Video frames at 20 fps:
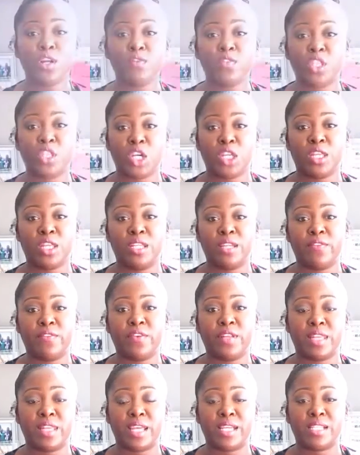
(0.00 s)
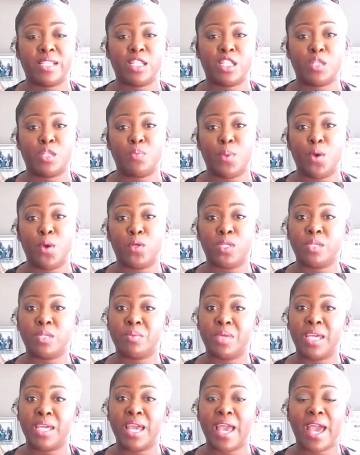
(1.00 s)
of took the different things that spoke to
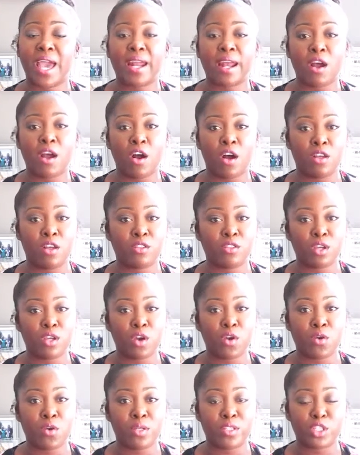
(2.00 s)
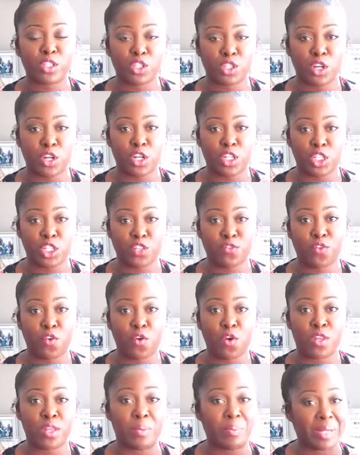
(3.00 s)
me. And I also searched
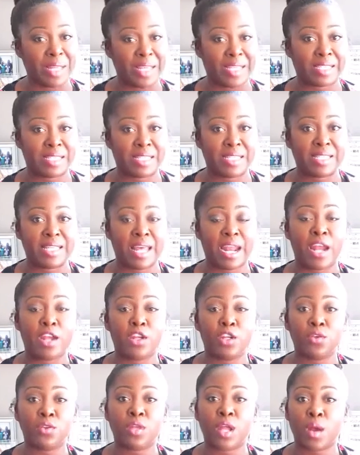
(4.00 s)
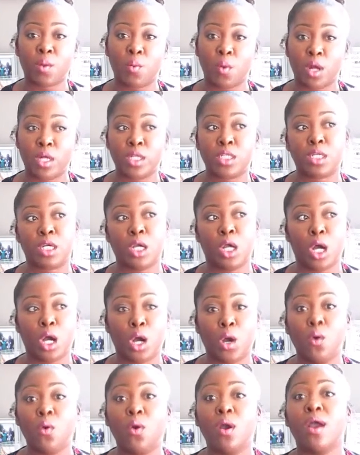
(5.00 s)
for the places that I knew that I wanted to
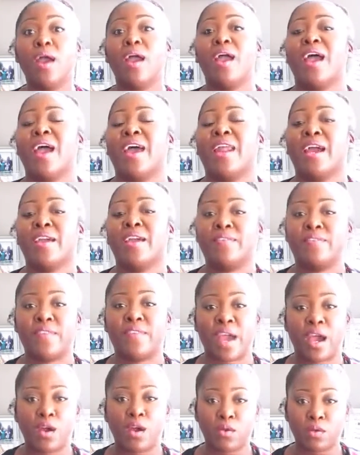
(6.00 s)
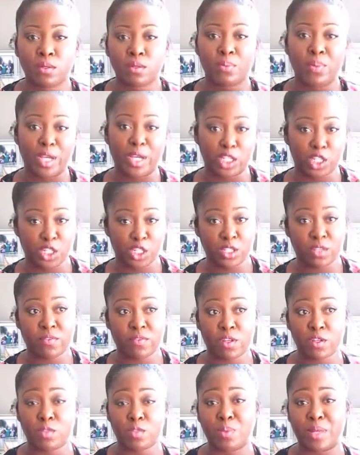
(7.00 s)
go. And I found pictures of
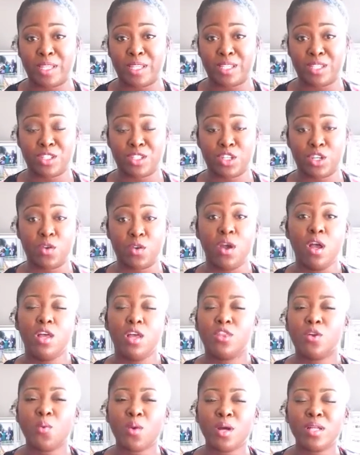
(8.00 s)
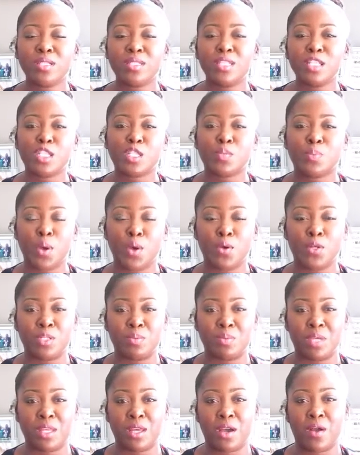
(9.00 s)
those places too. The ones that spoke to
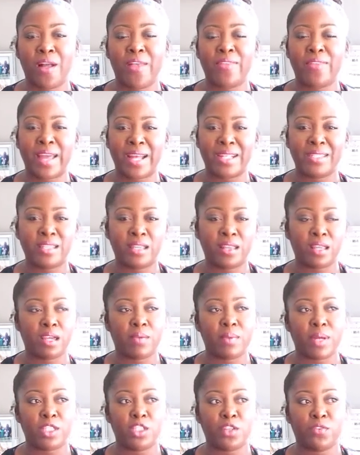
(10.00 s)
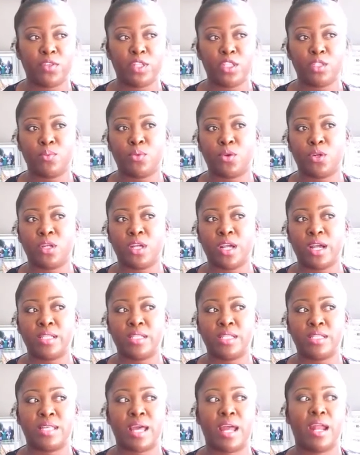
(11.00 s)
me though. And that's the thing about your vision board, you guys,
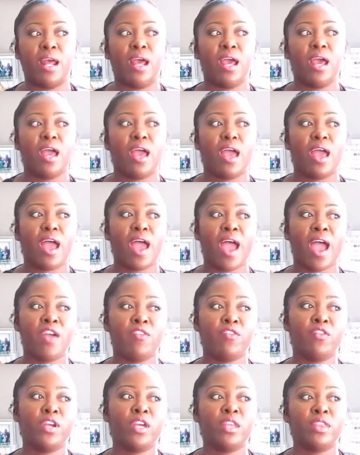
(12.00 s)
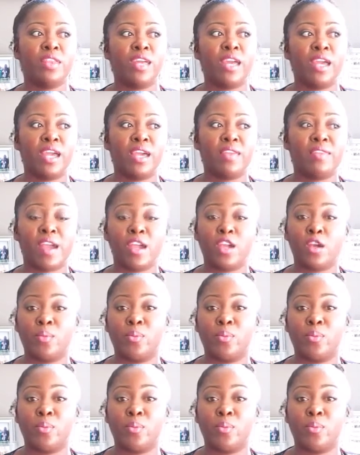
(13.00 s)
is that everything that you're